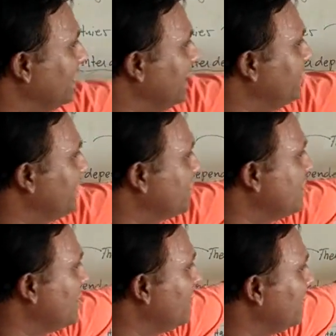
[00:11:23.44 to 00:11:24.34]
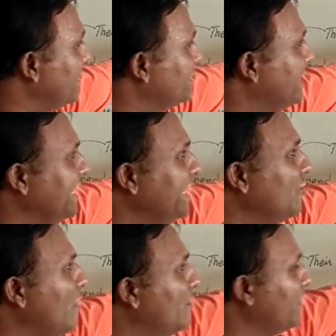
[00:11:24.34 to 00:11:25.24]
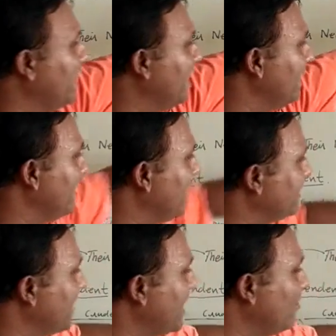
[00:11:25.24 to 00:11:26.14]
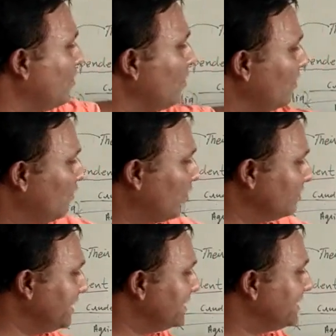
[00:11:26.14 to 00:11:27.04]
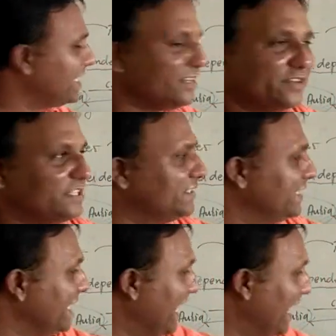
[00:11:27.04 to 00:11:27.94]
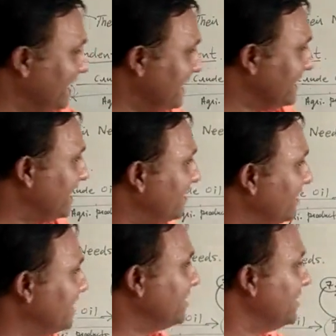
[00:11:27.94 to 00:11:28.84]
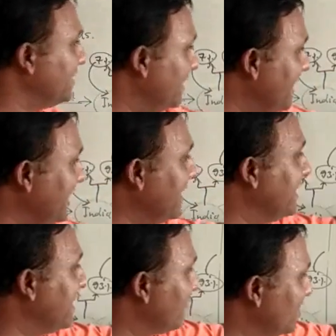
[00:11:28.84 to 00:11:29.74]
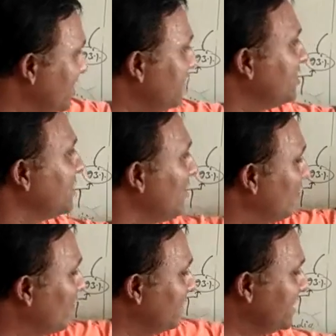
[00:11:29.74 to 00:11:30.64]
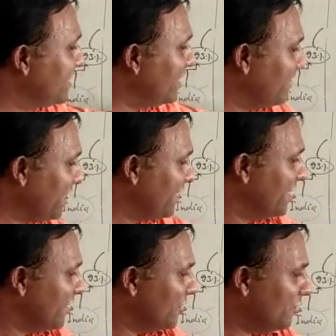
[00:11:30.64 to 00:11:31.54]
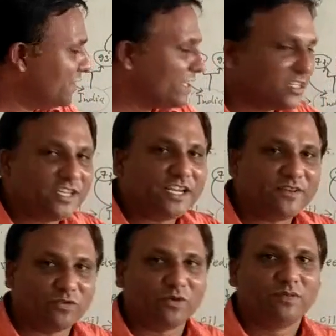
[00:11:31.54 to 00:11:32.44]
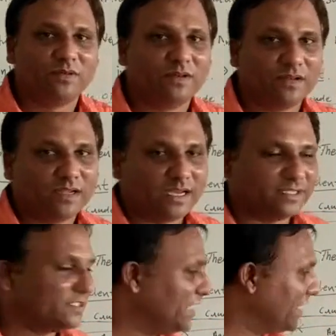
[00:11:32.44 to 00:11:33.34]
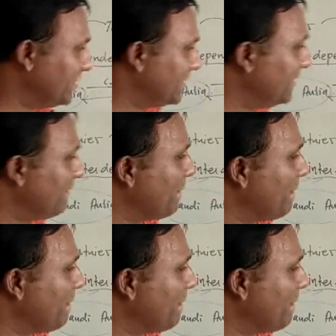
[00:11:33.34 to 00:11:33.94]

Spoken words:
These Western countries, they need raw material as iron ore from these countries, and these countries, they need their machines from these countries to facilitate for other countries.